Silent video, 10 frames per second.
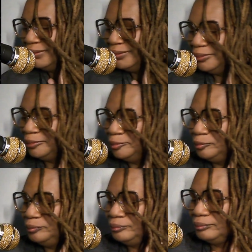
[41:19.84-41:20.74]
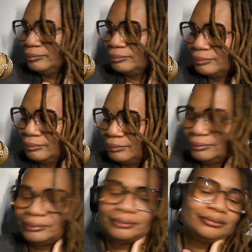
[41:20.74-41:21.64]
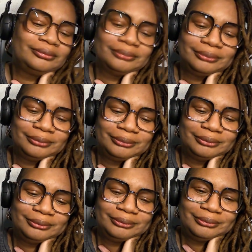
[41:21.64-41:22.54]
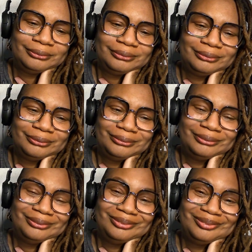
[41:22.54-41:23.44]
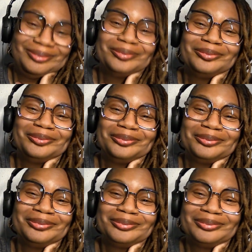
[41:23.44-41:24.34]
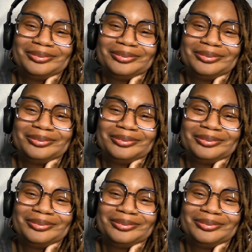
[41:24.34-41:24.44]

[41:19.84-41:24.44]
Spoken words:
No words are spoken by the person on screen.